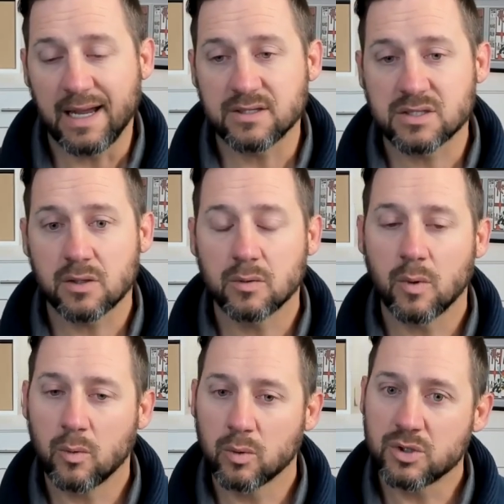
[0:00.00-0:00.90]
And
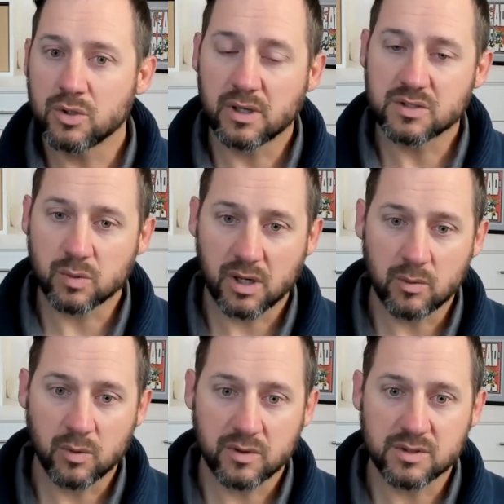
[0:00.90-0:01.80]
so, what we're doing is
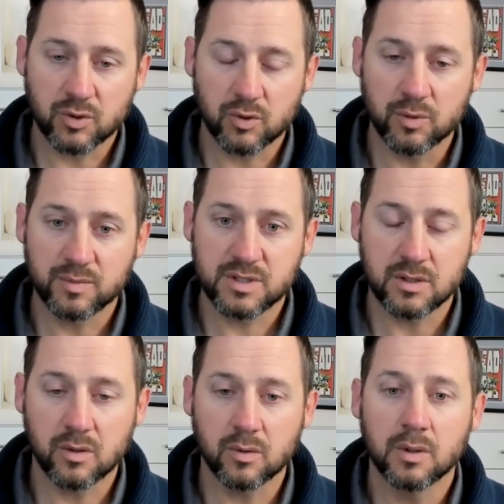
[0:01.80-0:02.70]
working with this group
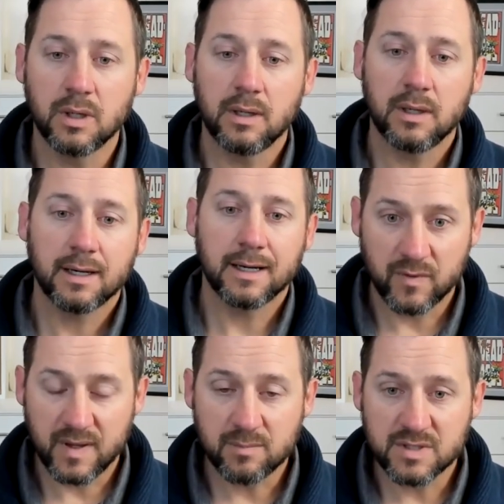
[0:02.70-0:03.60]
to,
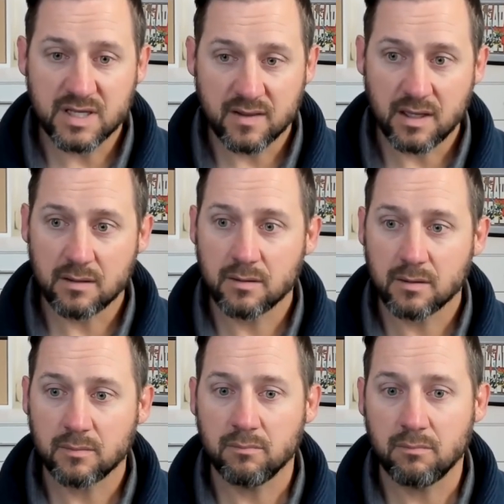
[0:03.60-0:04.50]
for them to
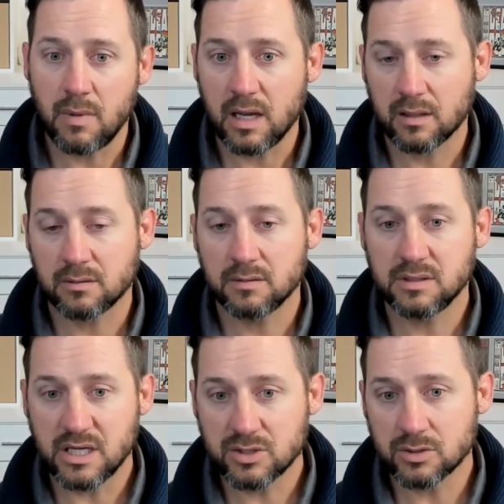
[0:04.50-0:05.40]
then make
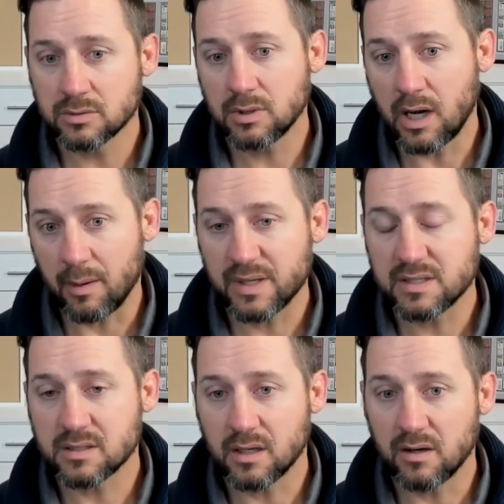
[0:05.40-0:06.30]
digital
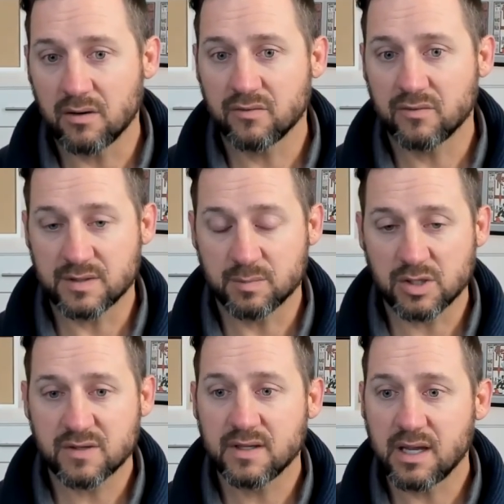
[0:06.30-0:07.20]
copies of as
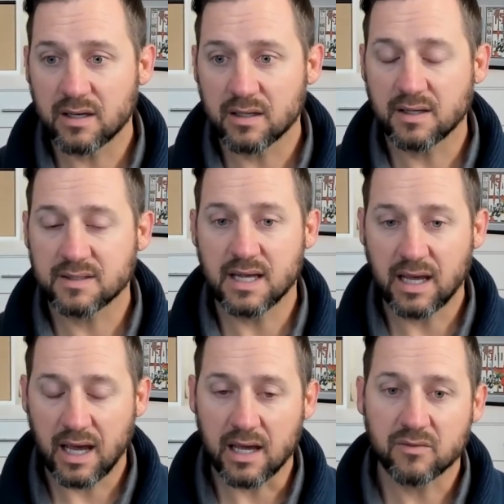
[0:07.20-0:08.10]
much of the data as
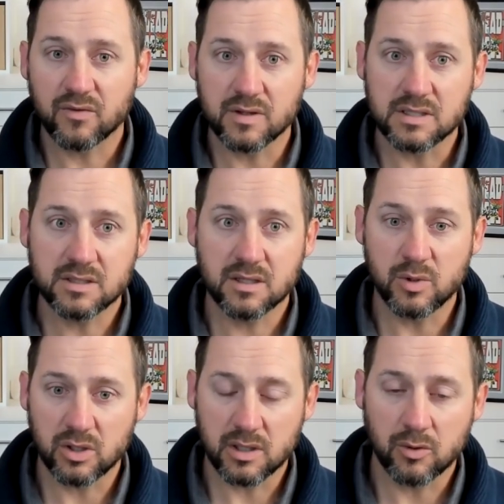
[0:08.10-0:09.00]
they can for these
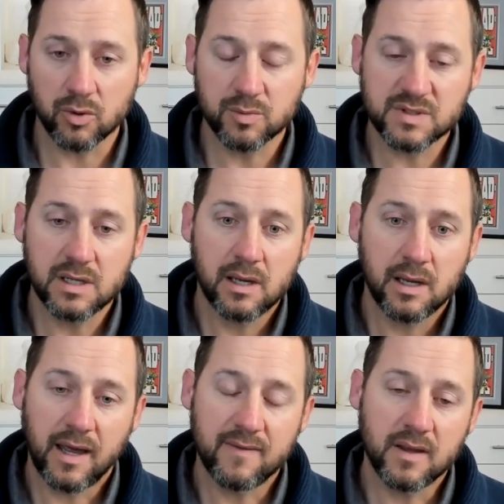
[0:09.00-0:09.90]
community groups
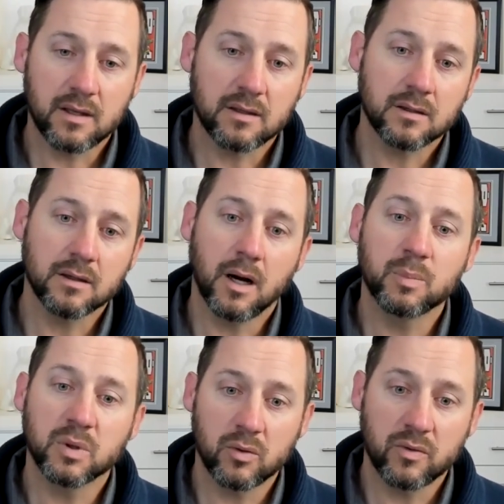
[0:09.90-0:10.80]
and then
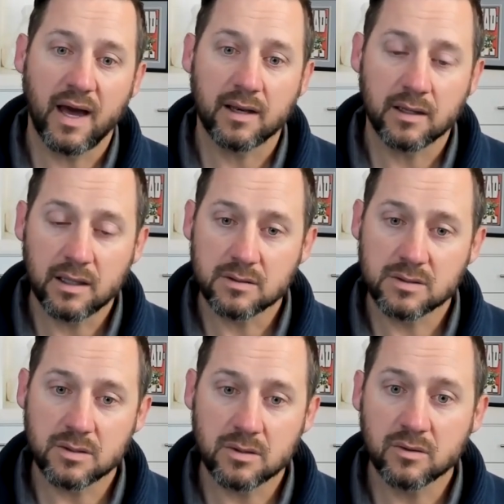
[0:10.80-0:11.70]
upload that
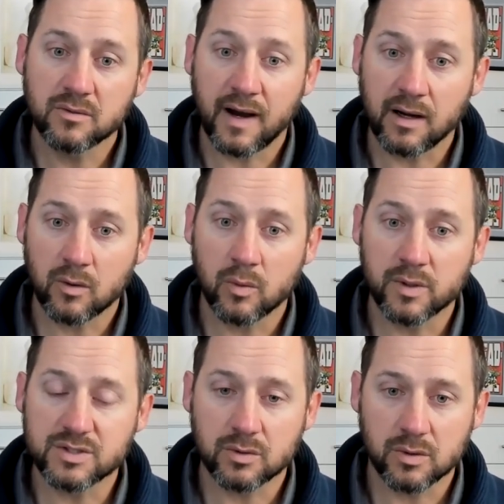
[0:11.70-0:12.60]
into
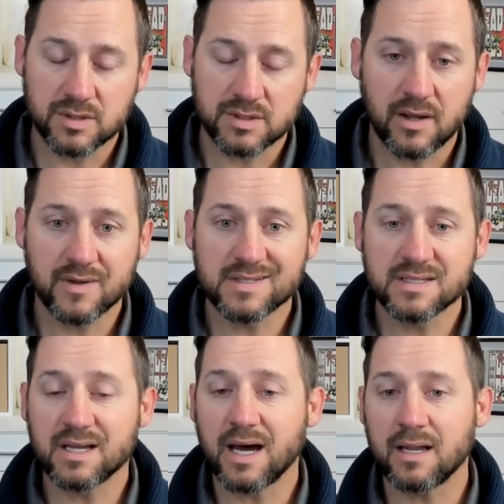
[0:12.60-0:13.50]
Filecoin storage. Now,
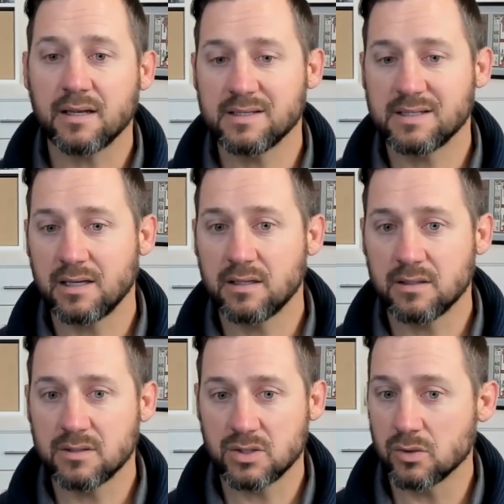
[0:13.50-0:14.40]
this is not
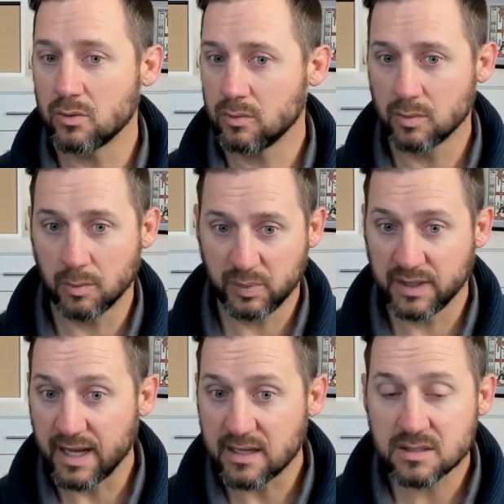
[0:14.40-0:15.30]
intended to
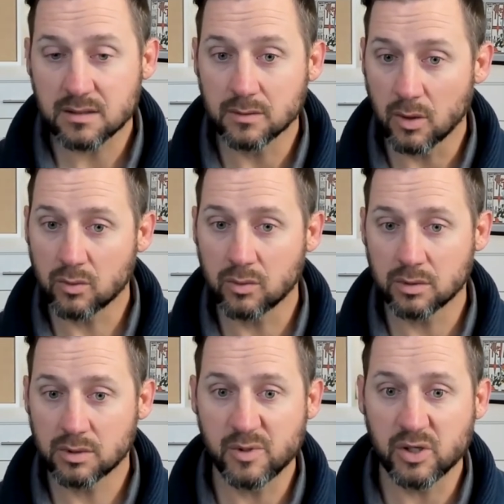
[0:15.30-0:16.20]
replace the
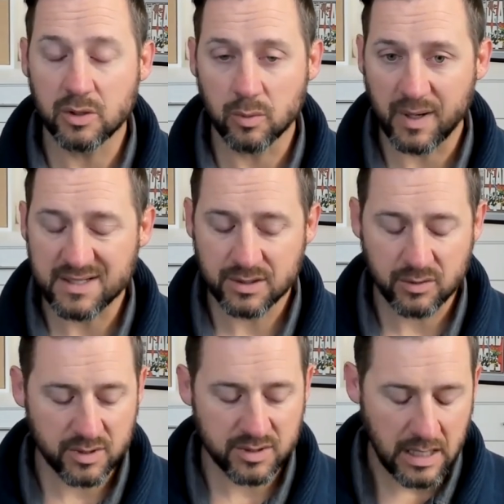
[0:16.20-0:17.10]
local community
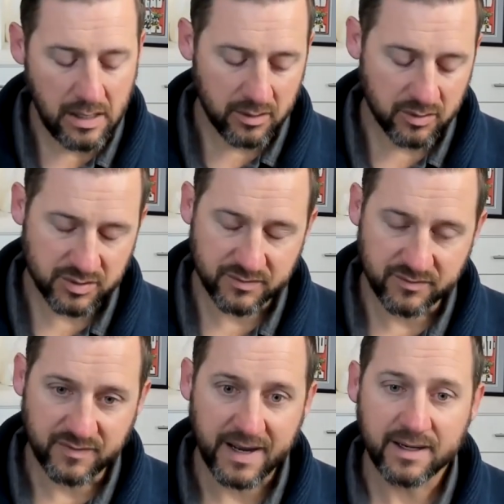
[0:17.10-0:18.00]
repositories. Those
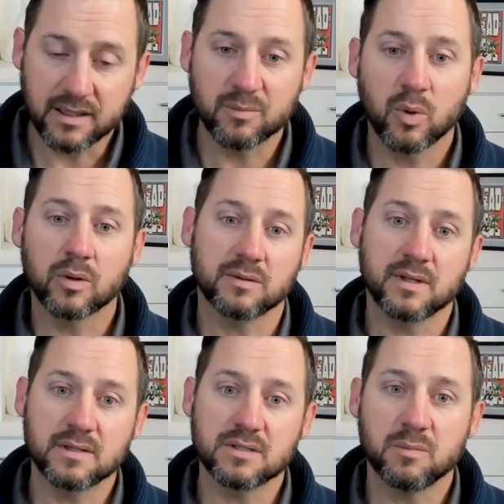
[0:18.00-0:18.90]
are vitally
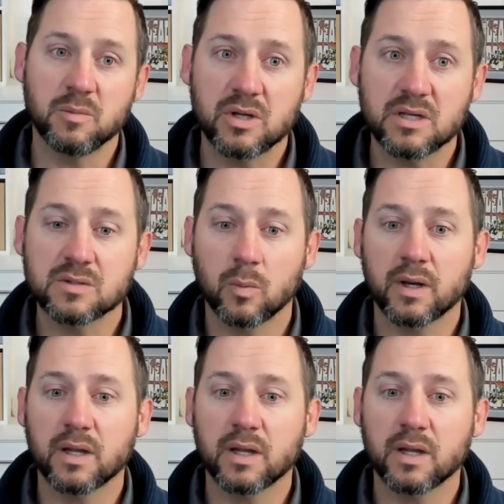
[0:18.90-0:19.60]
important to these communities.